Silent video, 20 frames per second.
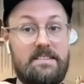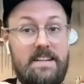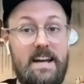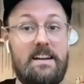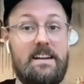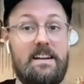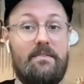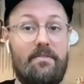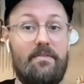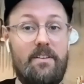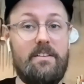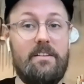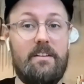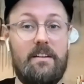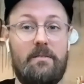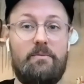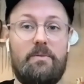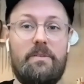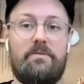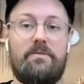take it further,
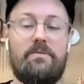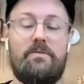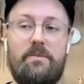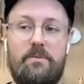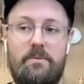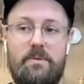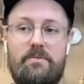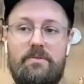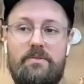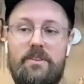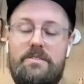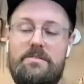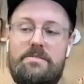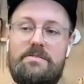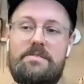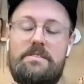and we've got